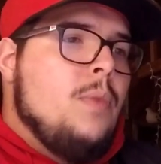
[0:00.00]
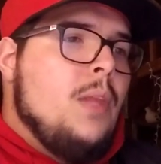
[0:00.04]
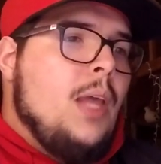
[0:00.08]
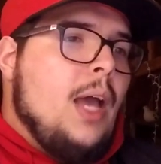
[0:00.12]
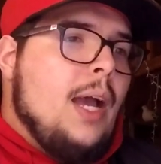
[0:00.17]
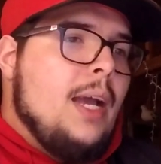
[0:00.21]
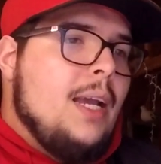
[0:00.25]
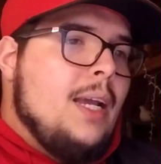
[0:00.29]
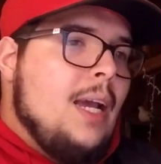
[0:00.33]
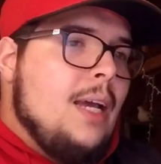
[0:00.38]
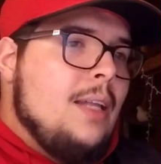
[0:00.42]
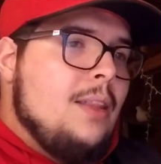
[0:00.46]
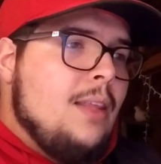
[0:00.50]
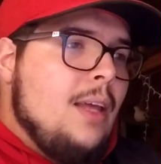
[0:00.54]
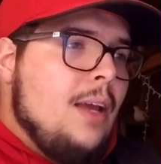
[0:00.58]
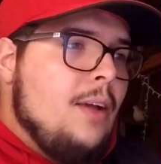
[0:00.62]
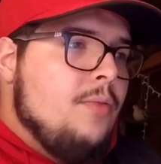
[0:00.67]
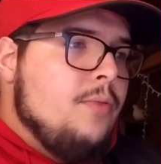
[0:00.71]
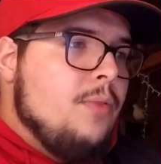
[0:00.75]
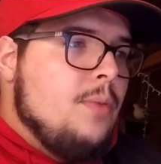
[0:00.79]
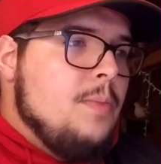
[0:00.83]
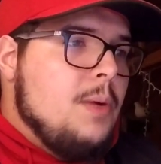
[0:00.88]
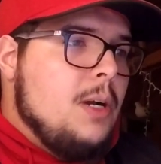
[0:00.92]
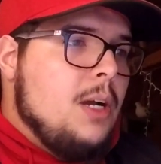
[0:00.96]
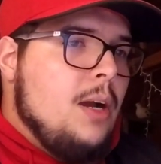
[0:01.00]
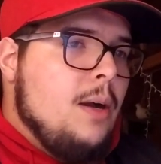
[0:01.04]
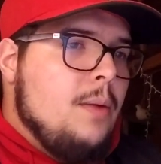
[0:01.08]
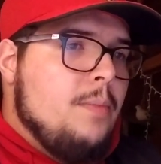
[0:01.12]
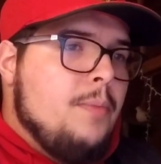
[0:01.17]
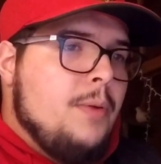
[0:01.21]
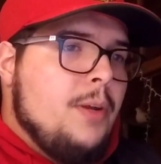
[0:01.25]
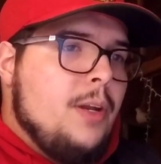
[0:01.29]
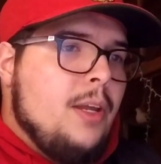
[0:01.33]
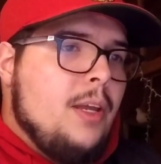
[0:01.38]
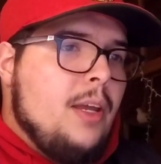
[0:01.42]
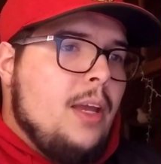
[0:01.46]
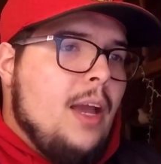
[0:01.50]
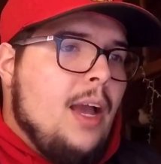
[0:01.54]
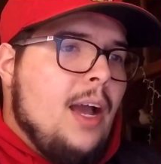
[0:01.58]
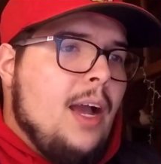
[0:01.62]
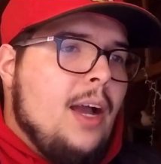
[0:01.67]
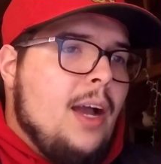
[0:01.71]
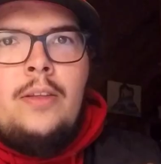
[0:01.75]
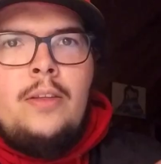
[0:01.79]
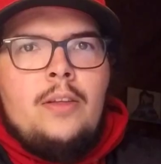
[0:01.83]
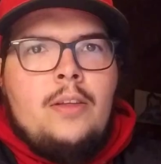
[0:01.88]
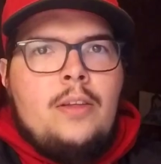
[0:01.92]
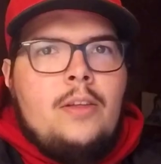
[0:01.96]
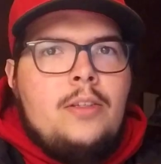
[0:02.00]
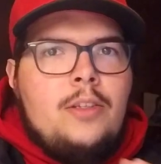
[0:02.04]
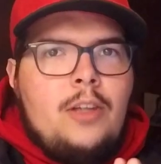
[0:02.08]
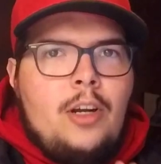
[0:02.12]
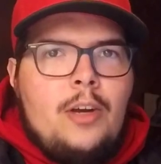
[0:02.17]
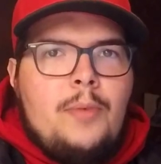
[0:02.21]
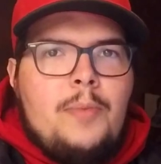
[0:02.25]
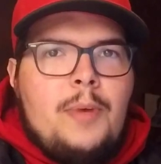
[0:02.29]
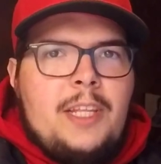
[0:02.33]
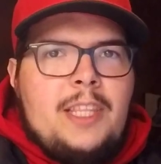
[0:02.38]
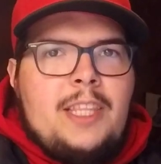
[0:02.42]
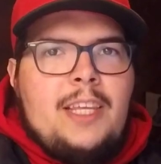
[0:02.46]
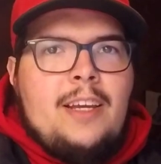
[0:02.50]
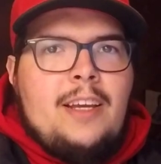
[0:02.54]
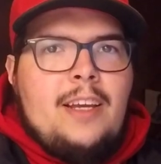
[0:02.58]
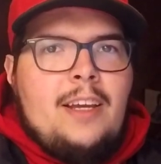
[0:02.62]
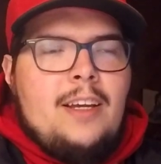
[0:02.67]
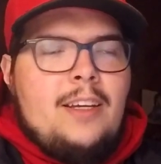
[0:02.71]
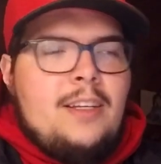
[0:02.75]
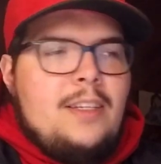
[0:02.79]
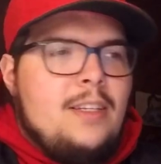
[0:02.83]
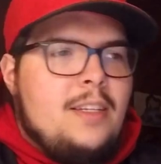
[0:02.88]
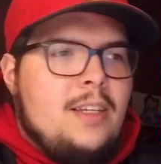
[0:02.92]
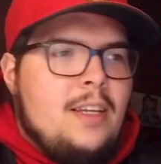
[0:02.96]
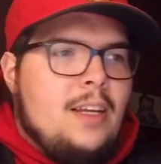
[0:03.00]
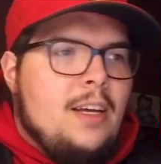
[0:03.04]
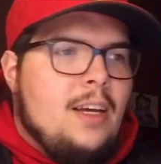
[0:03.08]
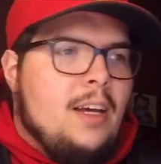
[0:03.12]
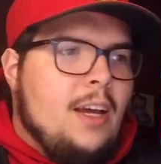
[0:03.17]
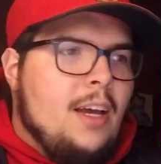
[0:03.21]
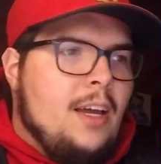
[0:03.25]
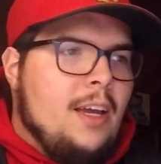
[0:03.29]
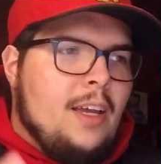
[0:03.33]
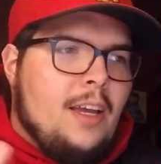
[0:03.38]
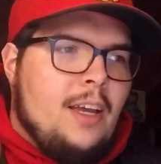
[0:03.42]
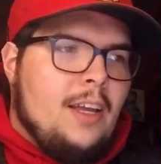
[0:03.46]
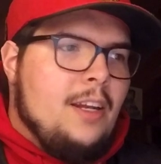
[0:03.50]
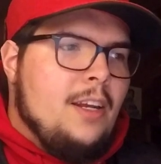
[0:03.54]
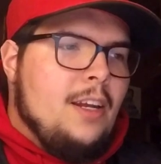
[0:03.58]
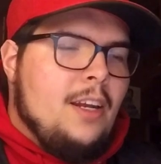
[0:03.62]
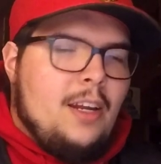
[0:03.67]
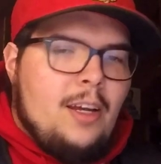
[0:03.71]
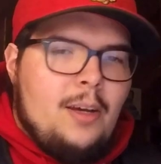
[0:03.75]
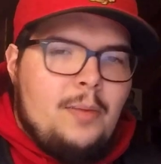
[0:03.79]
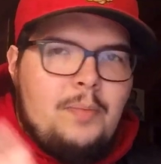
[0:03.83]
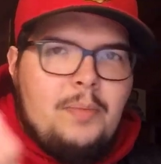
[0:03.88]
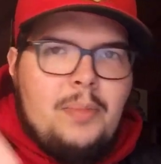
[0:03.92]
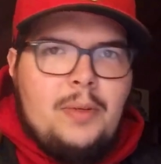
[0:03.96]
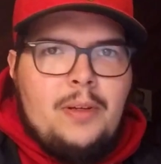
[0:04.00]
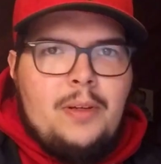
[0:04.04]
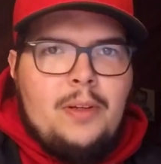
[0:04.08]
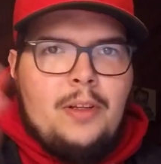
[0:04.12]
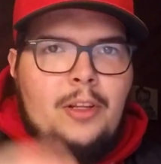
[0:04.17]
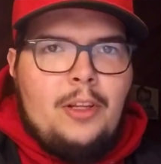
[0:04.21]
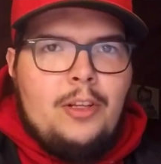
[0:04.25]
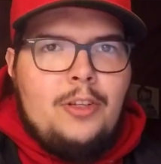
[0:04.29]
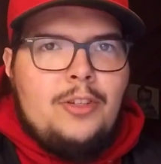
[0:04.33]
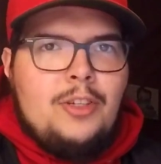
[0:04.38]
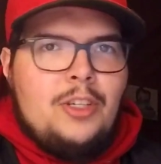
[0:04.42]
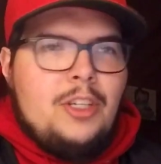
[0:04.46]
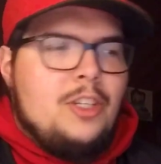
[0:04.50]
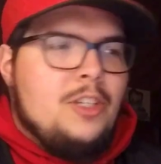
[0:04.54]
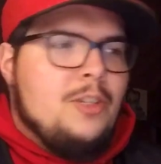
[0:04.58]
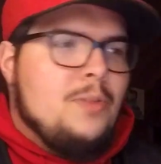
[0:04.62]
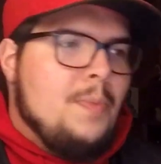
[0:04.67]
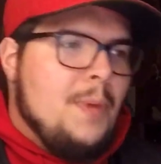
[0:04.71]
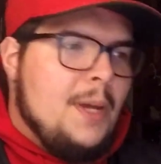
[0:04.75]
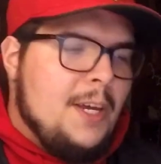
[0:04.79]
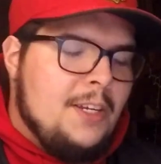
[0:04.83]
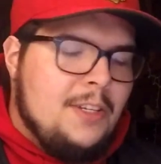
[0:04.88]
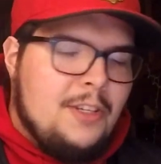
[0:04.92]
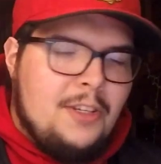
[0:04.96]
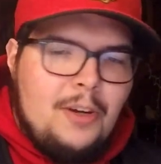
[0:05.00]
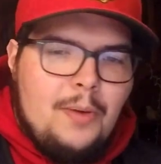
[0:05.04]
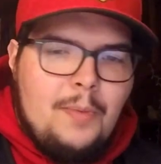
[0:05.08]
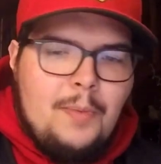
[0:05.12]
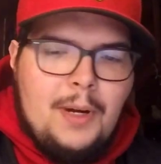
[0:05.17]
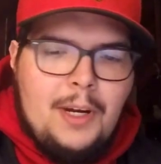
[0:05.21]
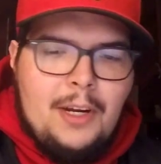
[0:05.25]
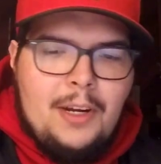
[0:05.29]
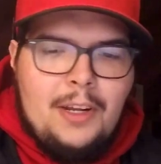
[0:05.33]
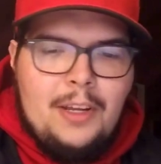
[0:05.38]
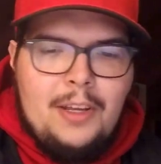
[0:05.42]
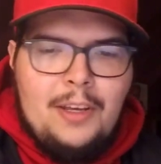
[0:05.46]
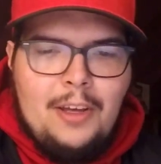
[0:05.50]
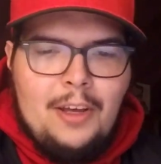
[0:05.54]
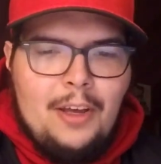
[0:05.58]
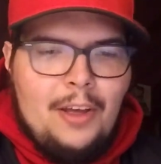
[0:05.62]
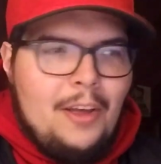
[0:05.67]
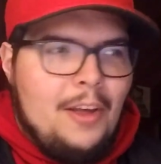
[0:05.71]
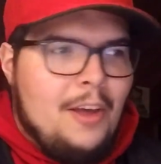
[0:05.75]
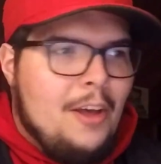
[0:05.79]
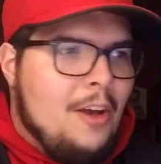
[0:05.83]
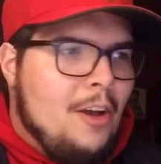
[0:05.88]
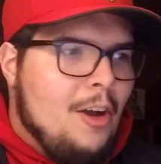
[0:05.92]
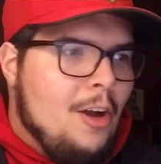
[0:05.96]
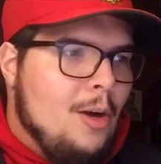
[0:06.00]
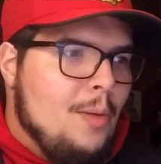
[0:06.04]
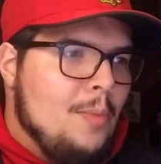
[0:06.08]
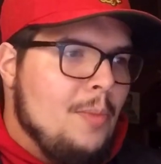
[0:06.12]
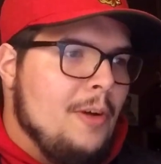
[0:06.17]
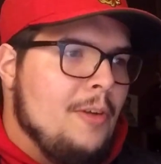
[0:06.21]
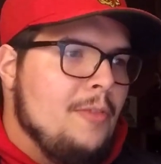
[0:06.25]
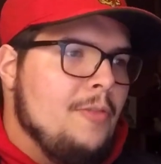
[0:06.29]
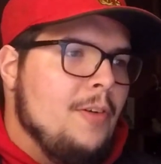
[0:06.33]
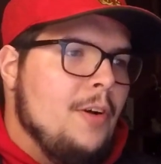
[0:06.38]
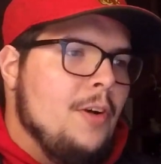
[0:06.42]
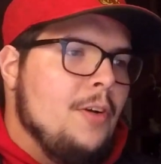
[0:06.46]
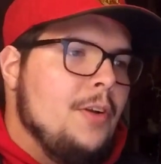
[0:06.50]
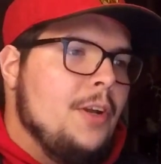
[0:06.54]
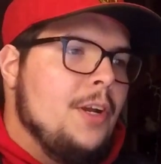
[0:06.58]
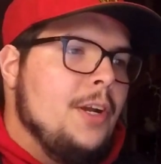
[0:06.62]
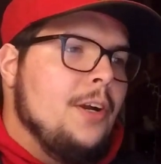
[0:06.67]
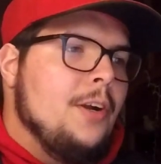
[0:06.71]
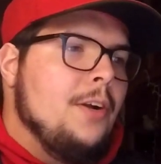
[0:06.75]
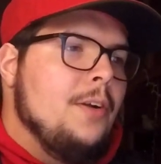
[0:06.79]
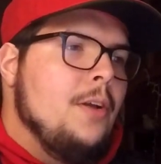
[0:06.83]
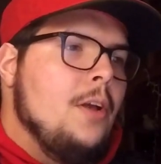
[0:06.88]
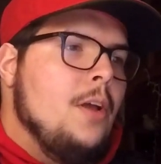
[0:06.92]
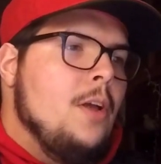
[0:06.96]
I got that from a company out. Sorry about that, guys. I ended up losing space on my on my phone here.